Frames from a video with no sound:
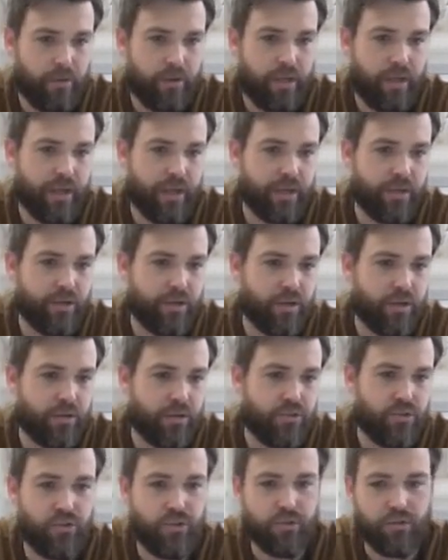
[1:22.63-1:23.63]
and
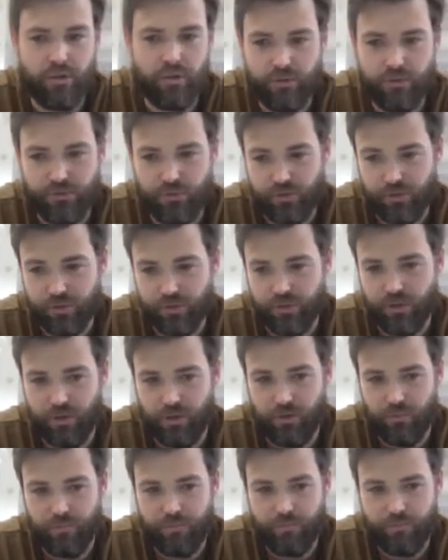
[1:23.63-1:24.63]
0,
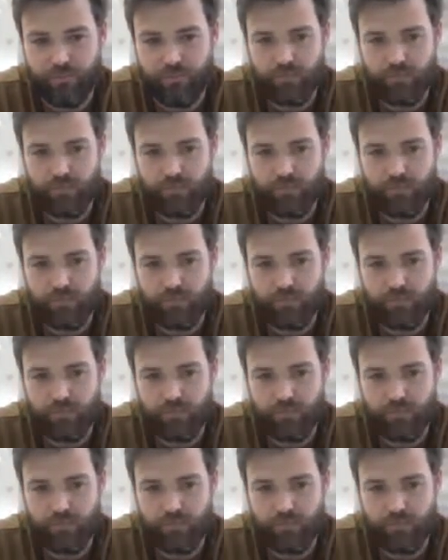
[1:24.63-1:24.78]
0,